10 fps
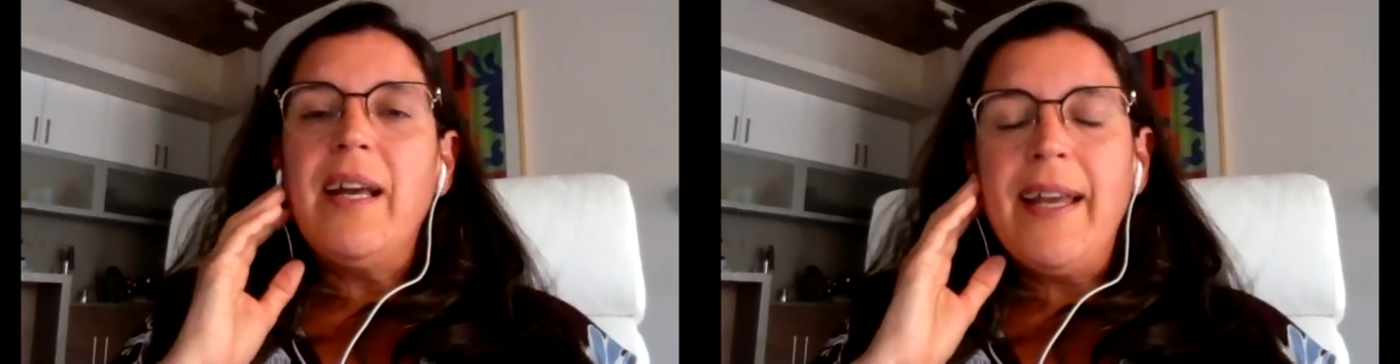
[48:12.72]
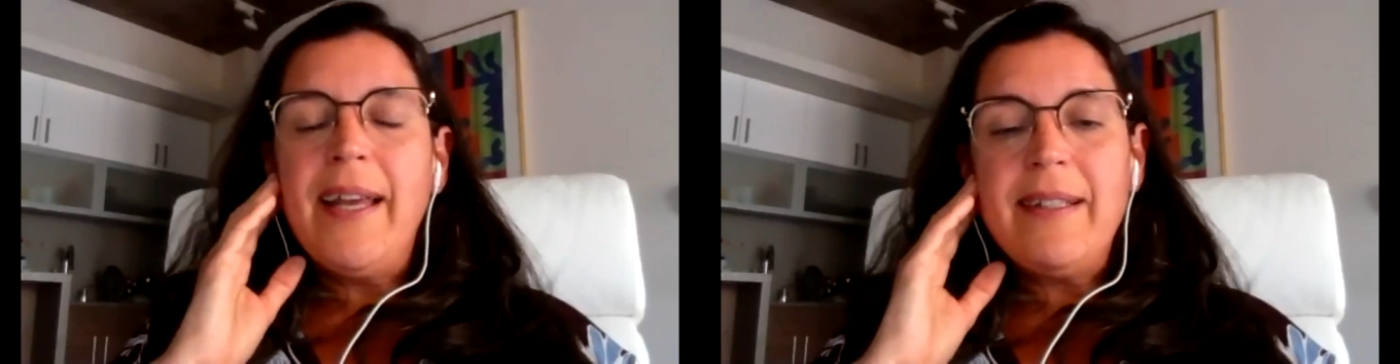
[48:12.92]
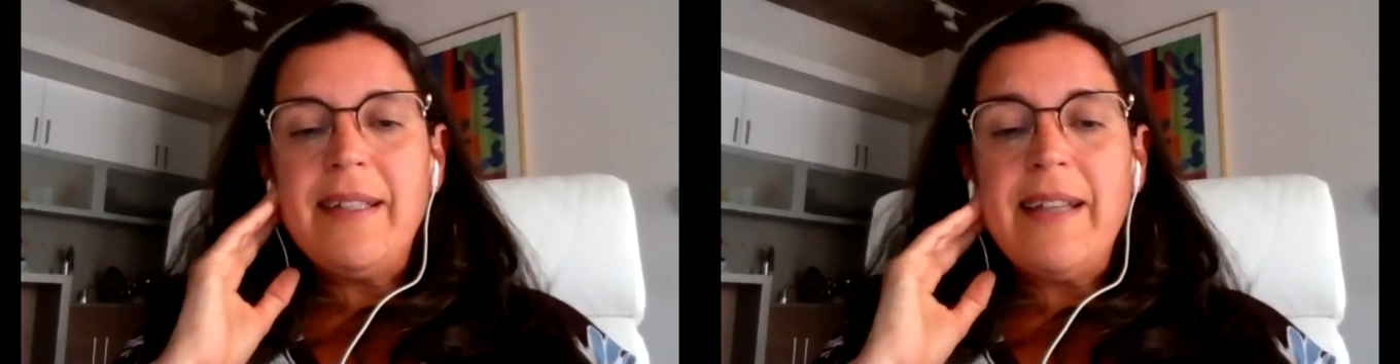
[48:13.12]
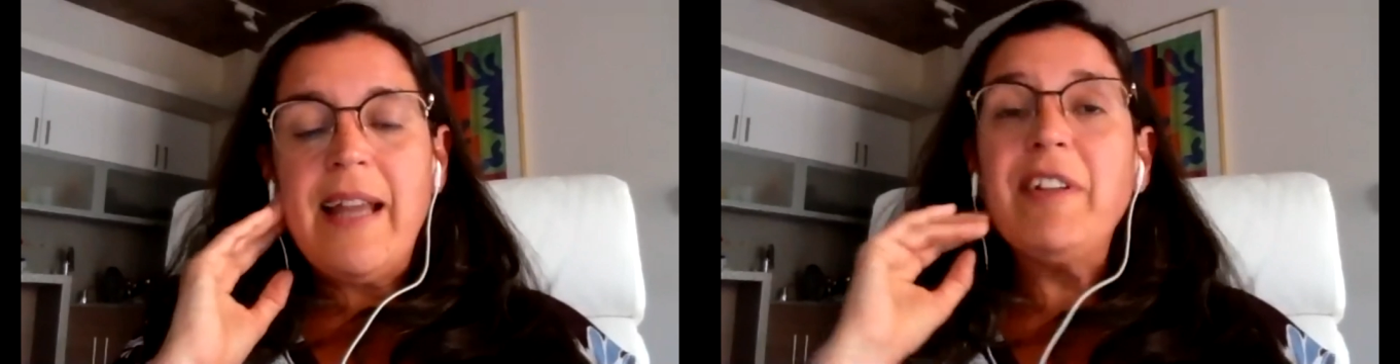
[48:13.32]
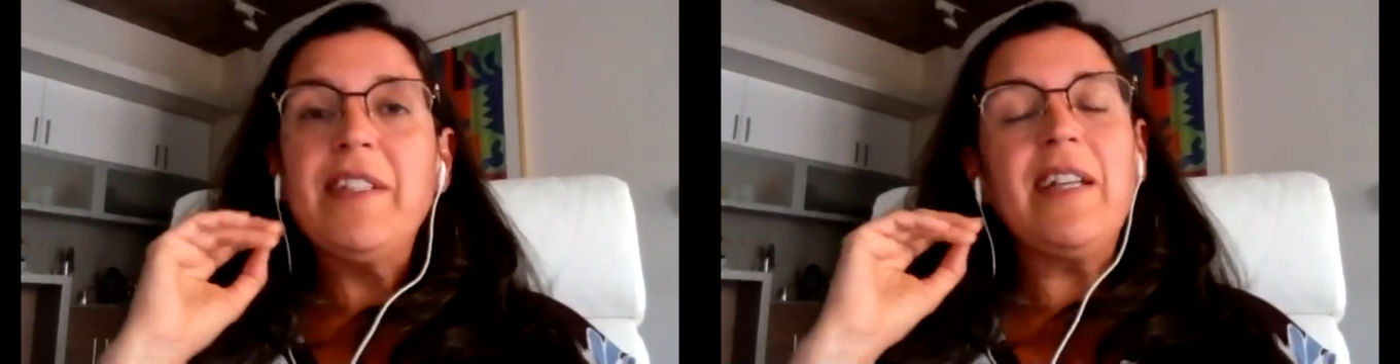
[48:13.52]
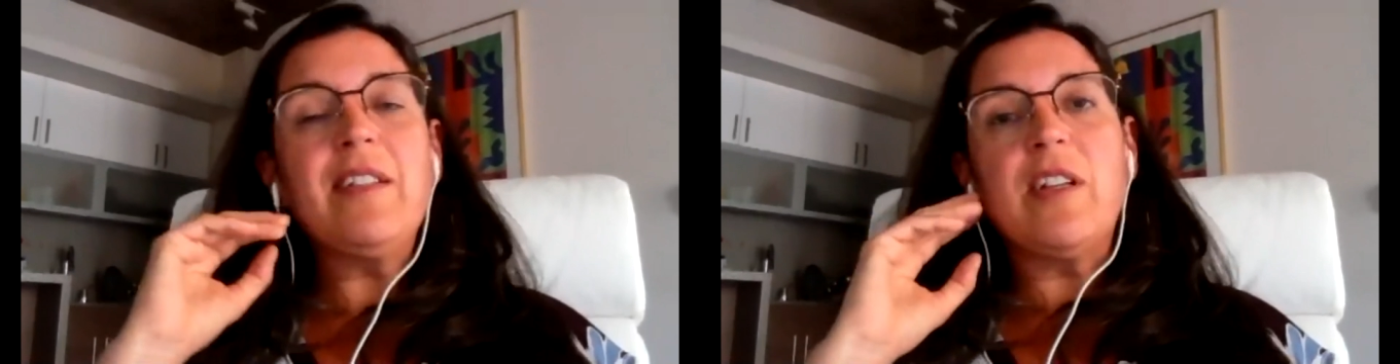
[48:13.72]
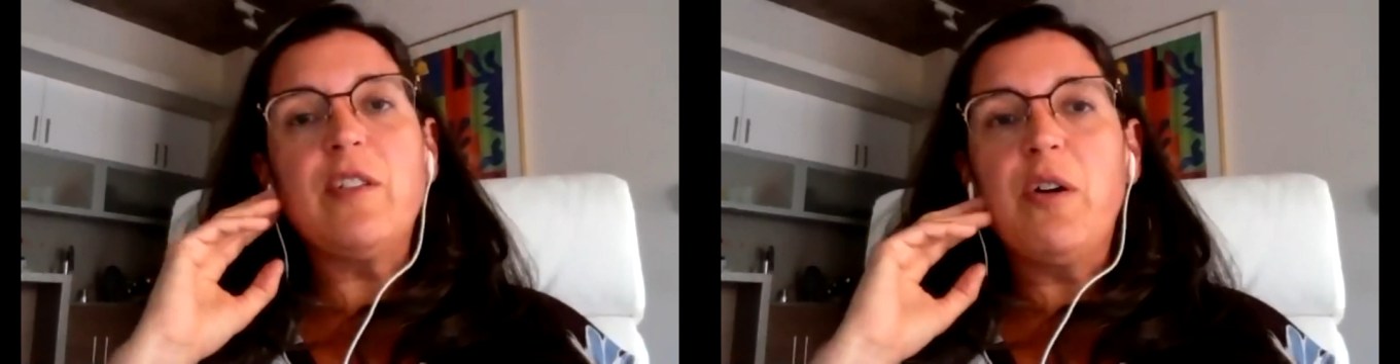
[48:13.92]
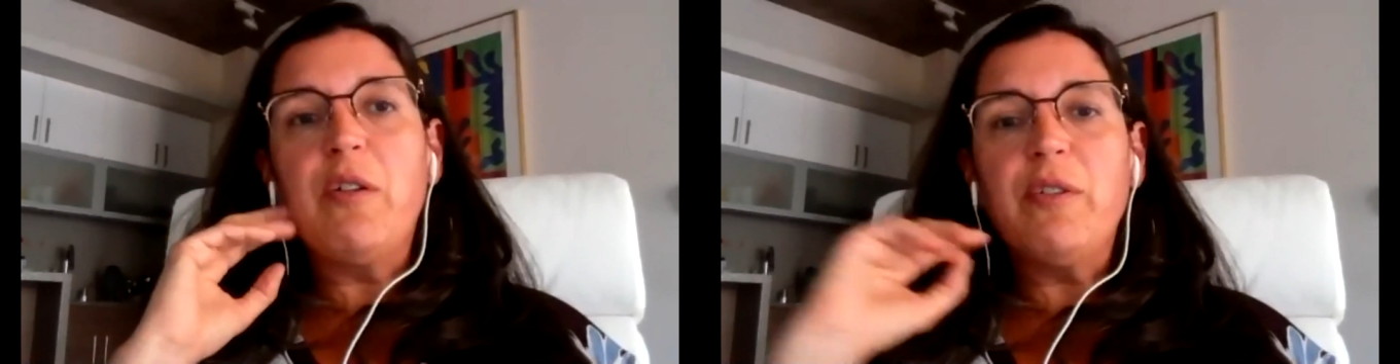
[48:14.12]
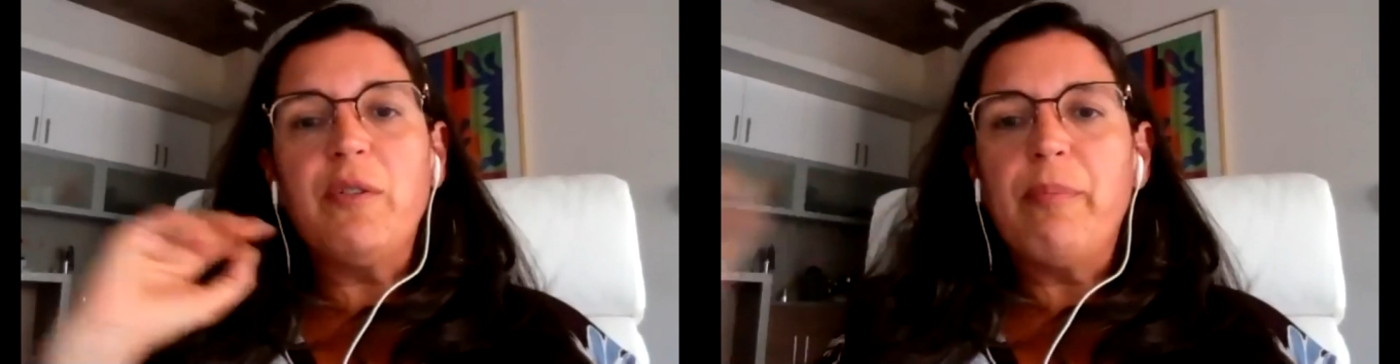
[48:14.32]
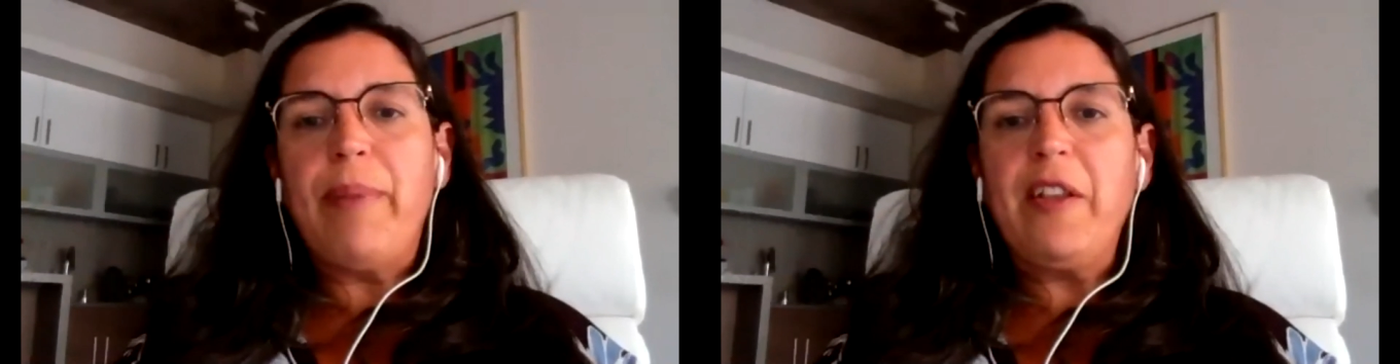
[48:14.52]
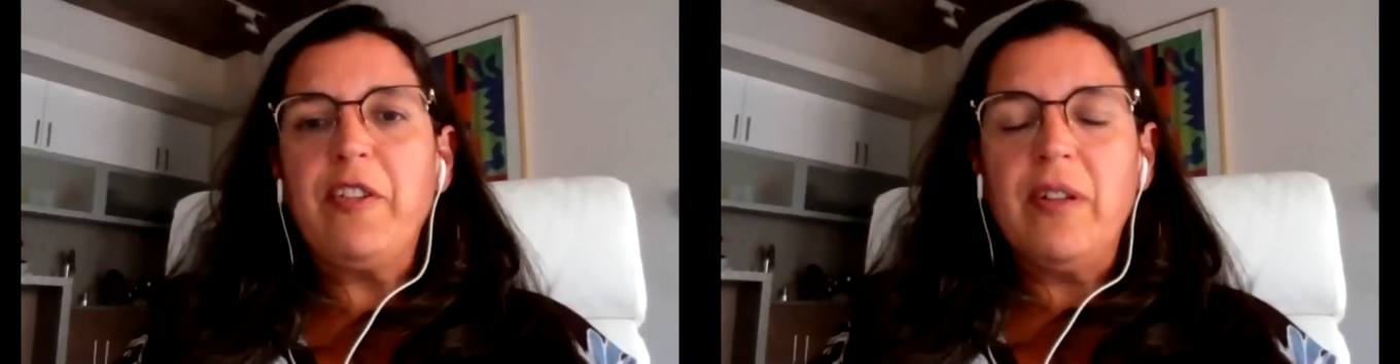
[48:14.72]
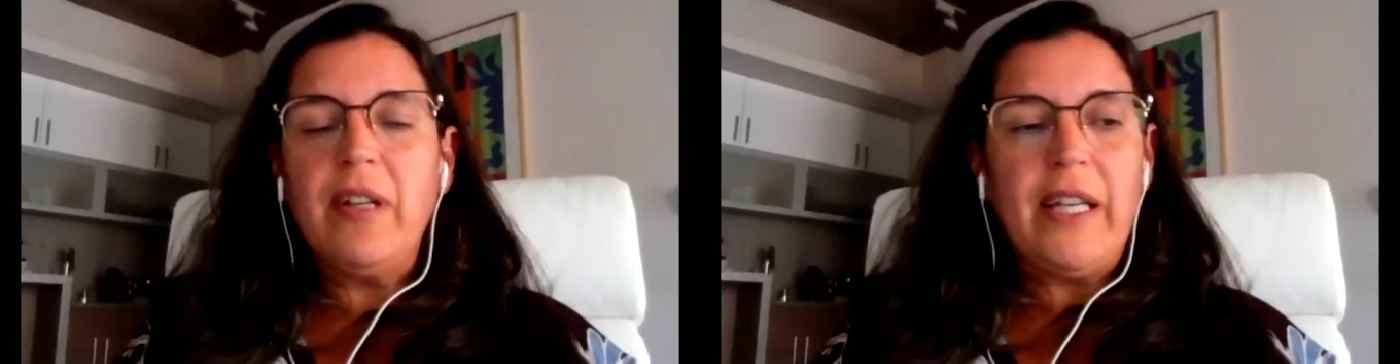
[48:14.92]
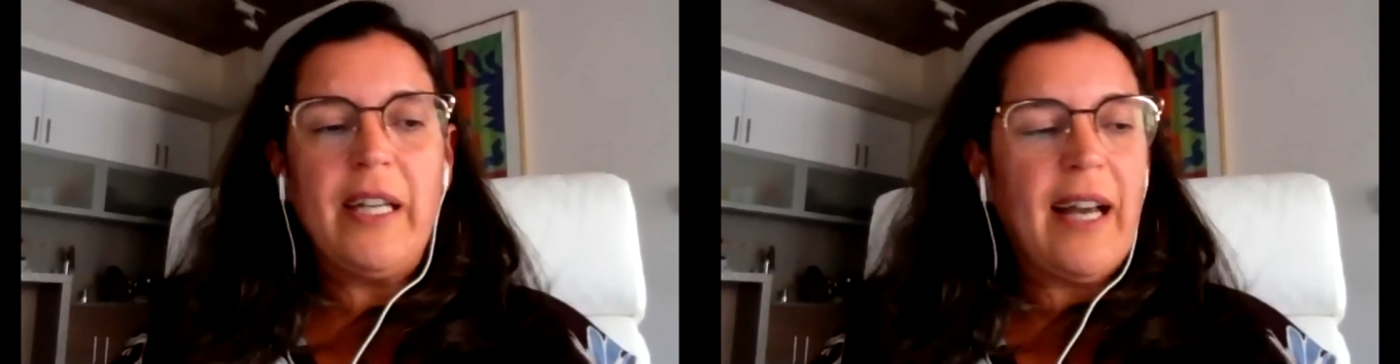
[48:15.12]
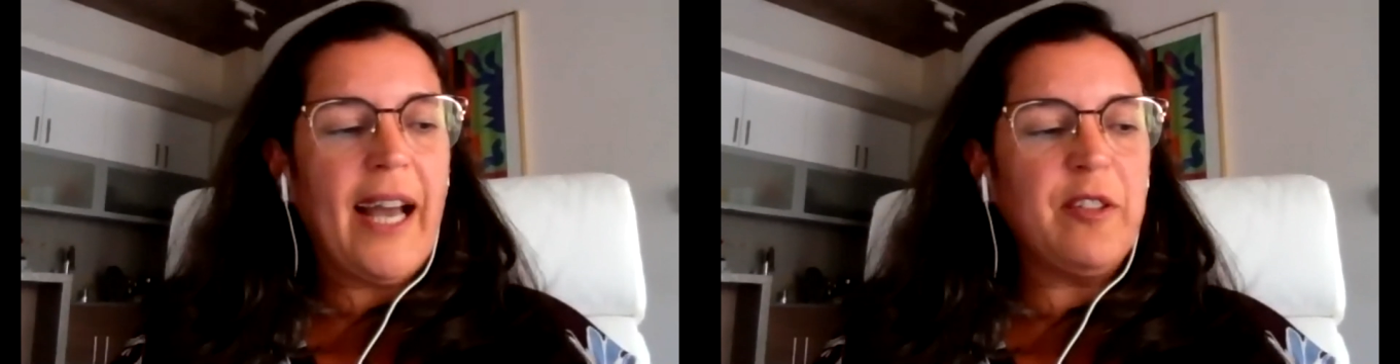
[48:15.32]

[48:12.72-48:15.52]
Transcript: and never takes a no personally.